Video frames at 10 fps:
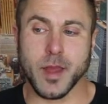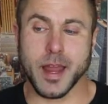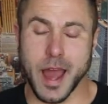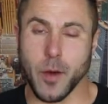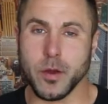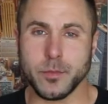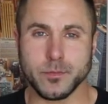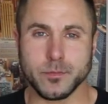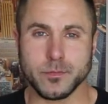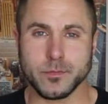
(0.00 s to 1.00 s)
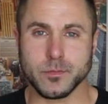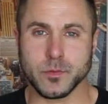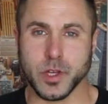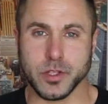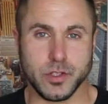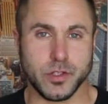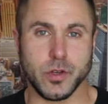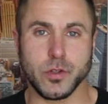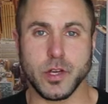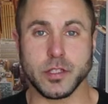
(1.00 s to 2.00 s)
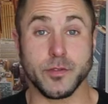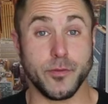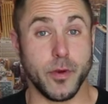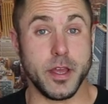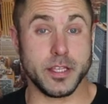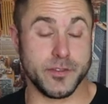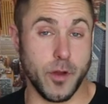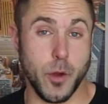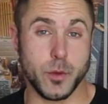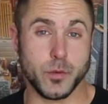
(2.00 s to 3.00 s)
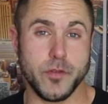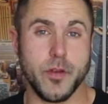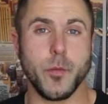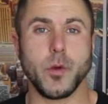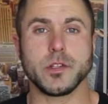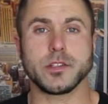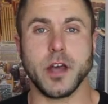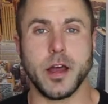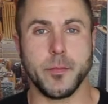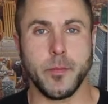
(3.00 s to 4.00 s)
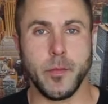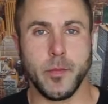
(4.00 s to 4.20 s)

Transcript: an hour turned to two, turned to three. His phone was with him all the time.